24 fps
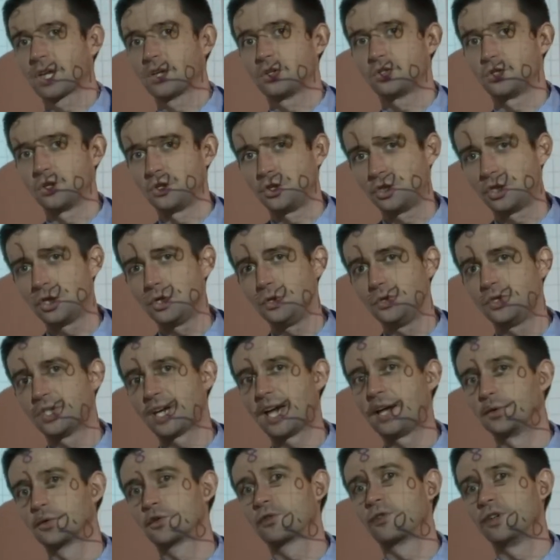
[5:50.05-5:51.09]
So
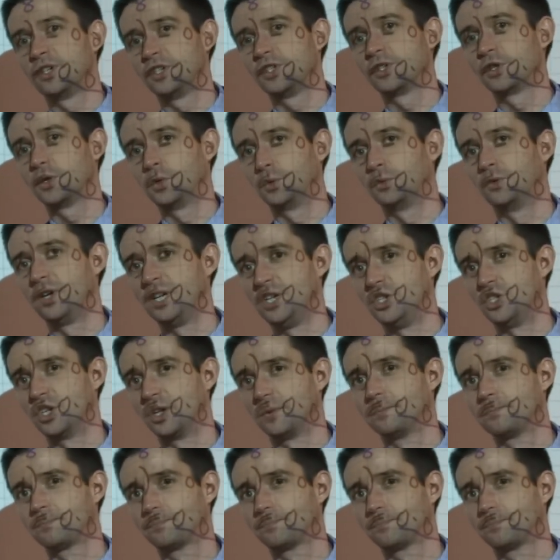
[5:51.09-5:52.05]
two-tailed critical region.